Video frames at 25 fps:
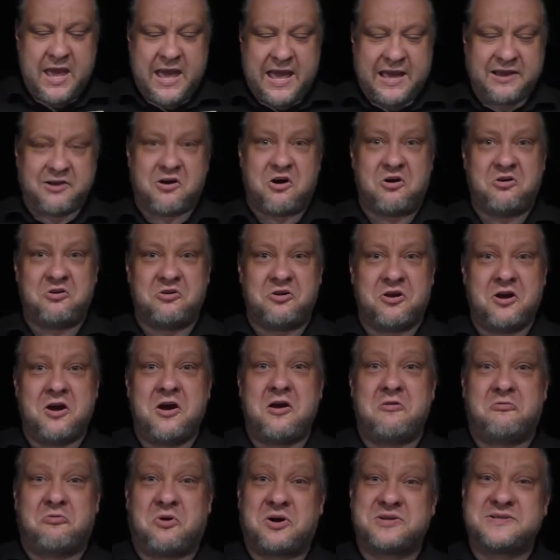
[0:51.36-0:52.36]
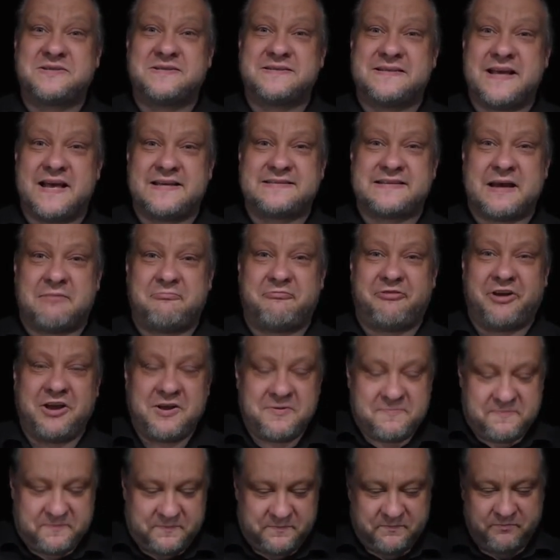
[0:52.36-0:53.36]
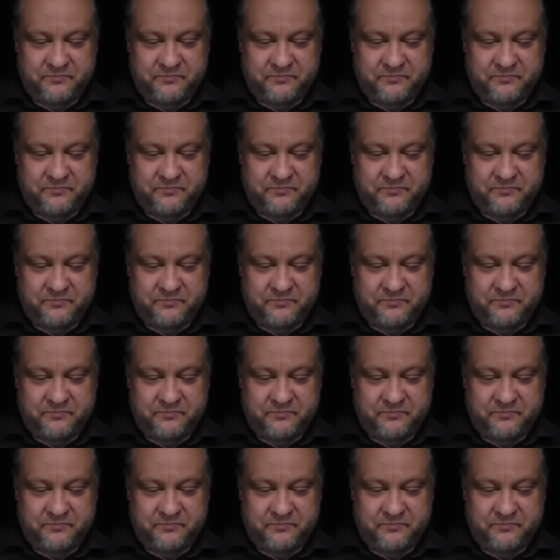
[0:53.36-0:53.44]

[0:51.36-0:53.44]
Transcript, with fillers: hang on, wasn't there something?